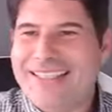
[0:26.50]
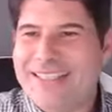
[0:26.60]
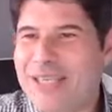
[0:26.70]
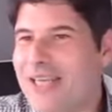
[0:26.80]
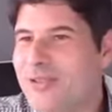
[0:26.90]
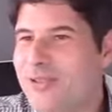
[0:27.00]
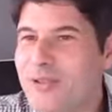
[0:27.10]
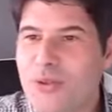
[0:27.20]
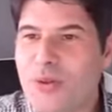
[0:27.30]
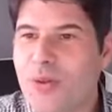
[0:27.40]
Yes.
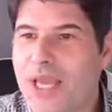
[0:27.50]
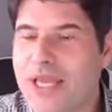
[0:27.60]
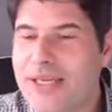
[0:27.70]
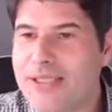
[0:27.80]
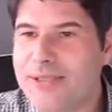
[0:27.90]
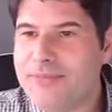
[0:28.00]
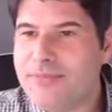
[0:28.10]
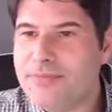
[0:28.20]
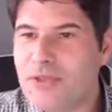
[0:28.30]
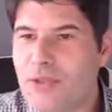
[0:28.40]
So
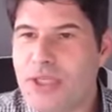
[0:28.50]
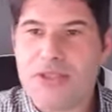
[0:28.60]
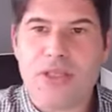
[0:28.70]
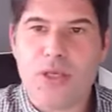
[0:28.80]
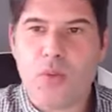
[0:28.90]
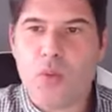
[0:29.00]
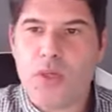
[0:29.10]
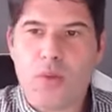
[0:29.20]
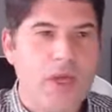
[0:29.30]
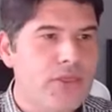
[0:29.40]
yesterday
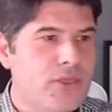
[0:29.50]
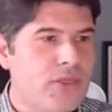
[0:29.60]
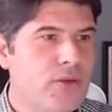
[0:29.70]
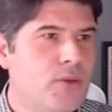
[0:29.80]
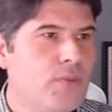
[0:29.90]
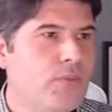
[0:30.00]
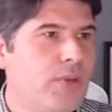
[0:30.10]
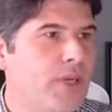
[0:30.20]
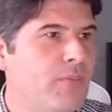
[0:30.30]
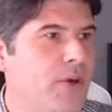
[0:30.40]
we went through
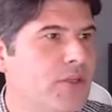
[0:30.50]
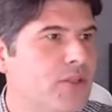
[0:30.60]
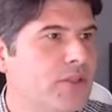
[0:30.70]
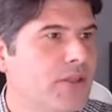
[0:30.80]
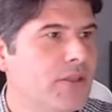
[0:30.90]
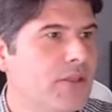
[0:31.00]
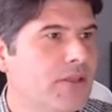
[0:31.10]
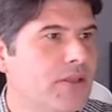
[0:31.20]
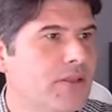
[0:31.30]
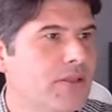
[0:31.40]
pretty much
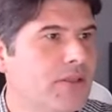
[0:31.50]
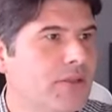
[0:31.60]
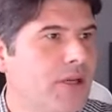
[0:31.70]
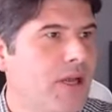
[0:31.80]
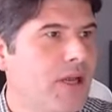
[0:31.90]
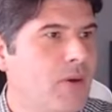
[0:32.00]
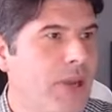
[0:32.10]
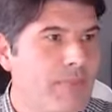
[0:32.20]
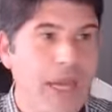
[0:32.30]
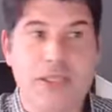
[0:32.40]
a little
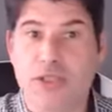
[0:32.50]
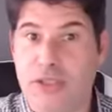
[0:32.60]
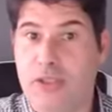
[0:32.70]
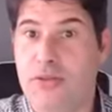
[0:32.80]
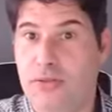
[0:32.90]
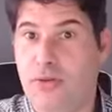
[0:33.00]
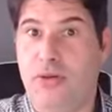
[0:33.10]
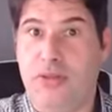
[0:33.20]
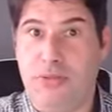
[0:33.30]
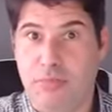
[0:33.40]
bit behind the scenes
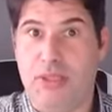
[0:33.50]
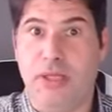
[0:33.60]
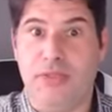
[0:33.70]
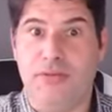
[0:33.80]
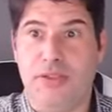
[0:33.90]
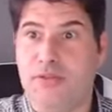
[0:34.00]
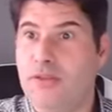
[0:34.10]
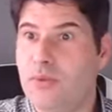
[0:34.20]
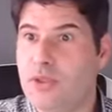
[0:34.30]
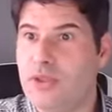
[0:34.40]
on BeLive
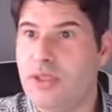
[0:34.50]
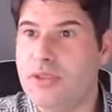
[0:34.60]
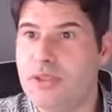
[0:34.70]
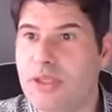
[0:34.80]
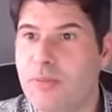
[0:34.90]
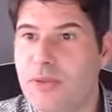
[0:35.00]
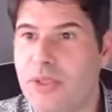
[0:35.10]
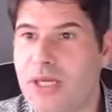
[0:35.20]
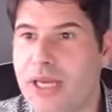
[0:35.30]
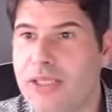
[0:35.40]
TV, which you can see I'm
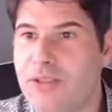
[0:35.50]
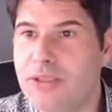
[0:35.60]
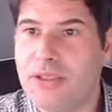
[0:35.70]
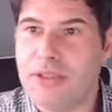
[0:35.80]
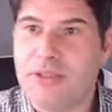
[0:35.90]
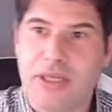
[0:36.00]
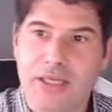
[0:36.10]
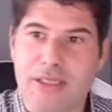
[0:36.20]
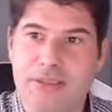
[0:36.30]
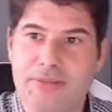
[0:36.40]
using again today.
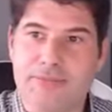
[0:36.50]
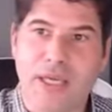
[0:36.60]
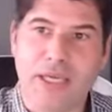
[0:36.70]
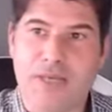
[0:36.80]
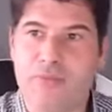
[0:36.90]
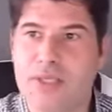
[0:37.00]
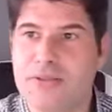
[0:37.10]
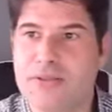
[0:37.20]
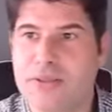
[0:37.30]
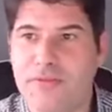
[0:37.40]
Again, the
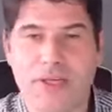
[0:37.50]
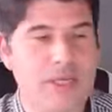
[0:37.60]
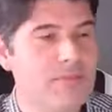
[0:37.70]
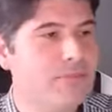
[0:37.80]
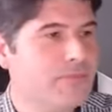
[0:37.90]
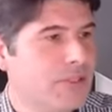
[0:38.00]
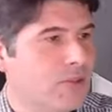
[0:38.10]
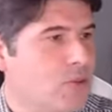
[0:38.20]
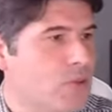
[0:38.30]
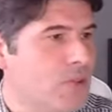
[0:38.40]
frame, the
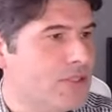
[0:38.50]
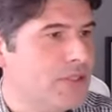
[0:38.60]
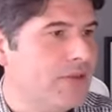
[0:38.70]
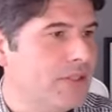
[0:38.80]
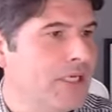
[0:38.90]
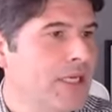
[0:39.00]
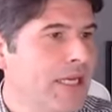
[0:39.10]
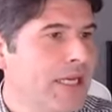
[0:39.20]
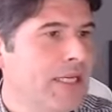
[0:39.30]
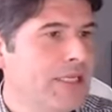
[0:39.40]
logo, etc.
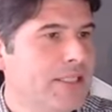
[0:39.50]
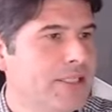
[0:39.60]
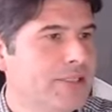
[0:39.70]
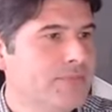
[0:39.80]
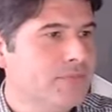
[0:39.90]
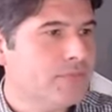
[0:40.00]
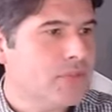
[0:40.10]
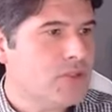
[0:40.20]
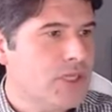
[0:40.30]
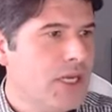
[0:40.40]

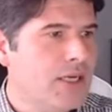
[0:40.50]
So